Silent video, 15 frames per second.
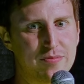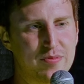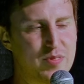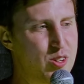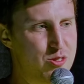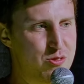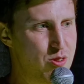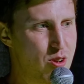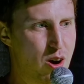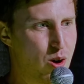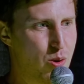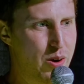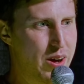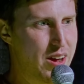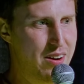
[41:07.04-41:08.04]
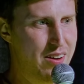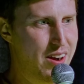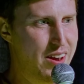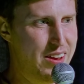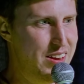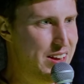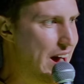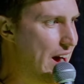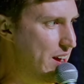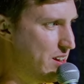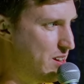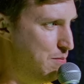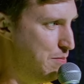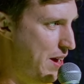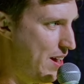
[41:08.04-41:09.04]
There's no way, right? You die,
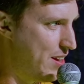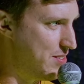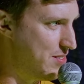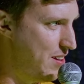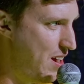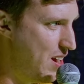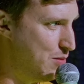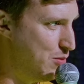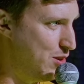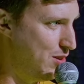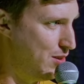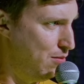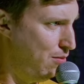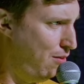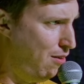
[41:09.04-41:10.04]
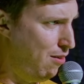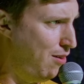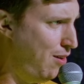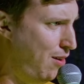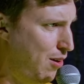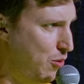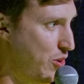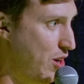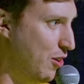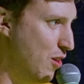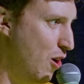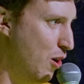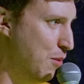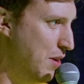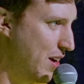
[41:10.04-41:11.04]
you come back as an animal. Well, we all
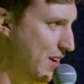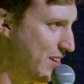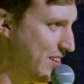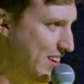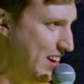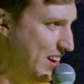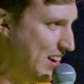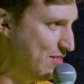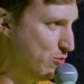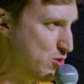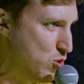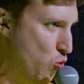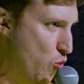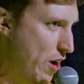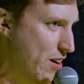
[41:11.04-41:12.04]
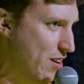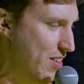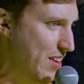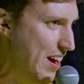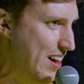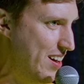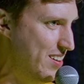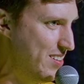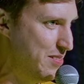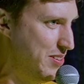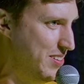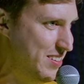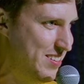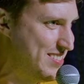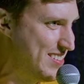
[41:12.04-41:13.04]
know about it, right? Everyone's aware of
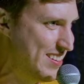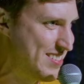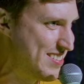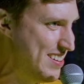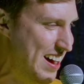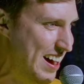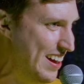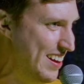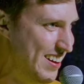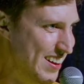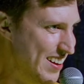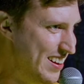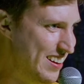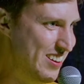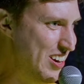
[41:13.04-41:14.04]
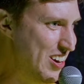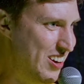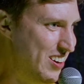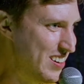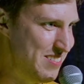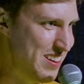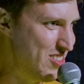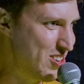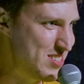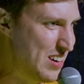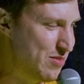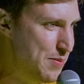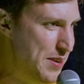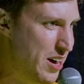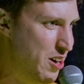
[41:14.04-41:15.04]
that. It's just not, you know? I mean, there's
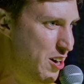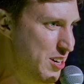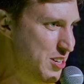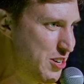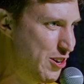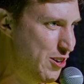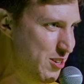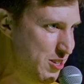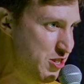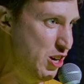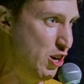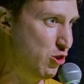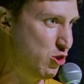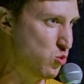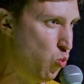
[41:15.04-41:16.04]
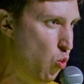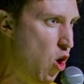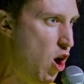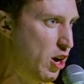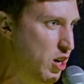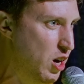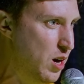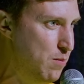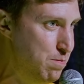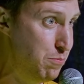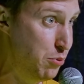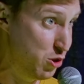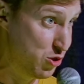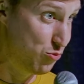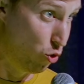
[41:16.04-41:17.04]
never been a hunter and a deer just walk
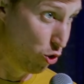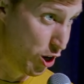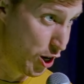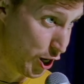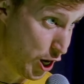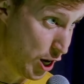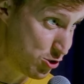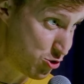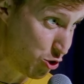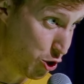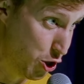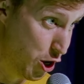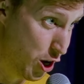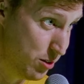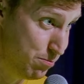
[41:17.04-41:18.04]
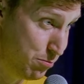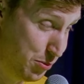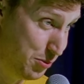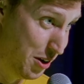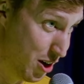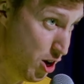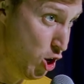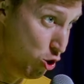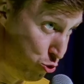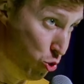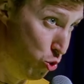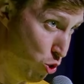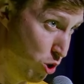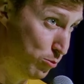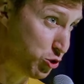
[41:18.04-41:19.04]
up, put his forehead against the gun.
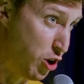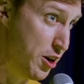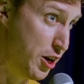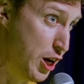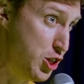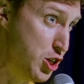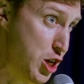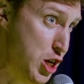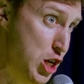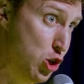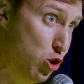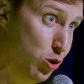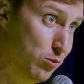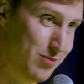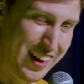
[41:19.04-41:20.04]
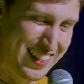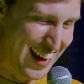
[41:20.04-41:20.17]
Dude, I'm trying to get to eagle.